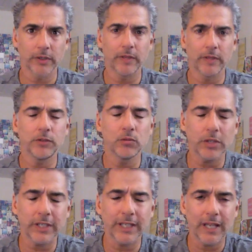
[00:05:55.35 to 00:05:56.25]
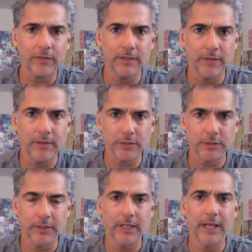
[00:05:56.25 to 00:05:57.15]
if you look at every
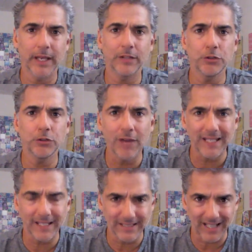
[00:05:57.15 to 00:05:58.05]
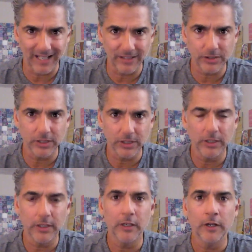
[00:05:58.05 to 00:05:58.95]
investment and you recognize
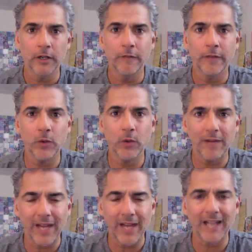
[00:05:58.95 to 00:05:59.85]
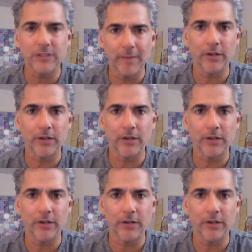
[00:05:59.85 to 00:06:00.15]
that you have X amount